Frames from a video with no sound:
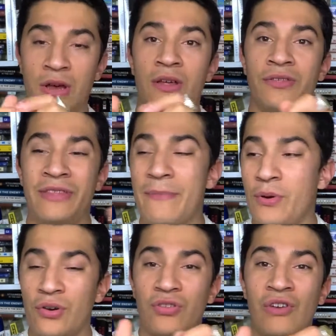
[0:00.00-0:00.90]
They
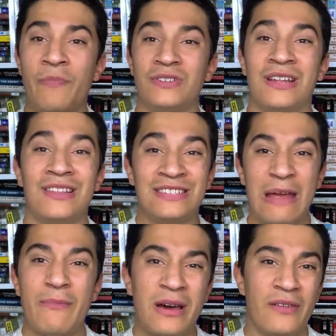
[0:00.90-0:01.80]
both represent the same
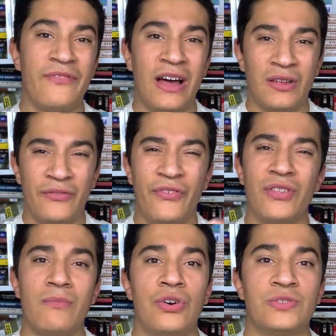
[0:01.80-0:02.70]
amount of value. For the
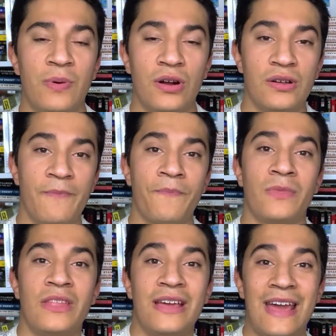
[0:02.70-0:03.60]
most part,
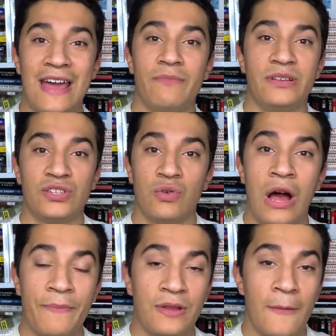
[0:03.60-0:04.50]
they can be
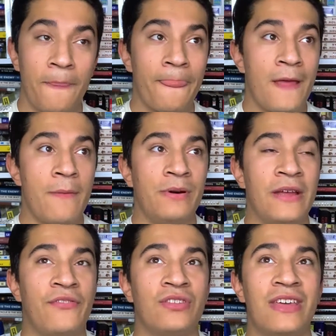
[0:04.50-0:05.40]
swapped. But if
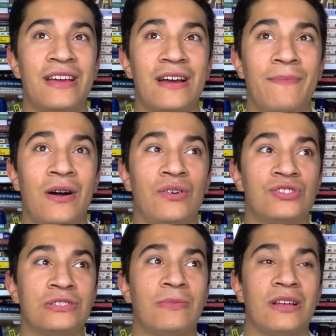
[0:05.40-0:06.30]
you think about
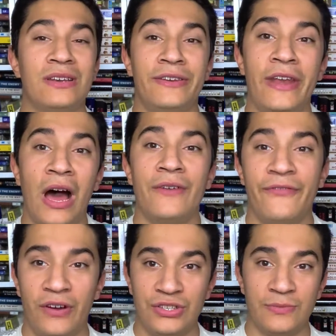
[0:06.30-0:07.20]
something
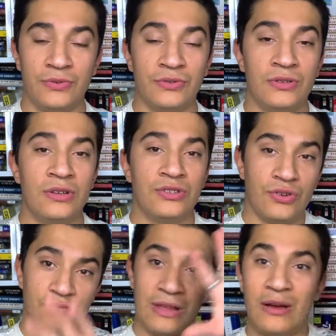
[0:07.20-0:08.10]
non-fungible,
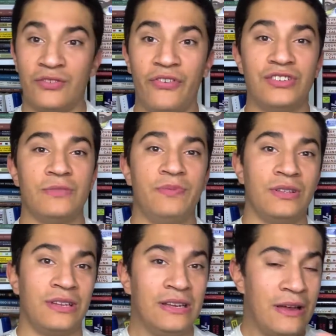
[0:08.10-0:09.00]
so that was
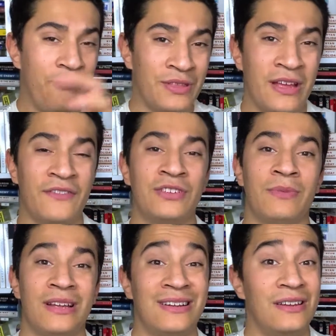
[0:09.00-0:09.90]
fungibility. If we think of
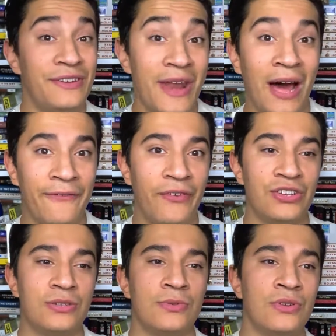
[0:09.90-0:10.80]
something
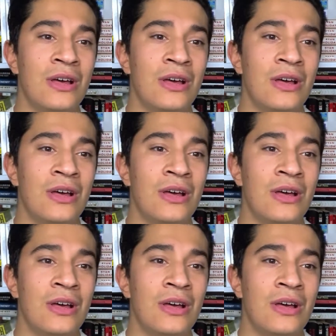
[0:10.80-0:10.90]
non-fungible,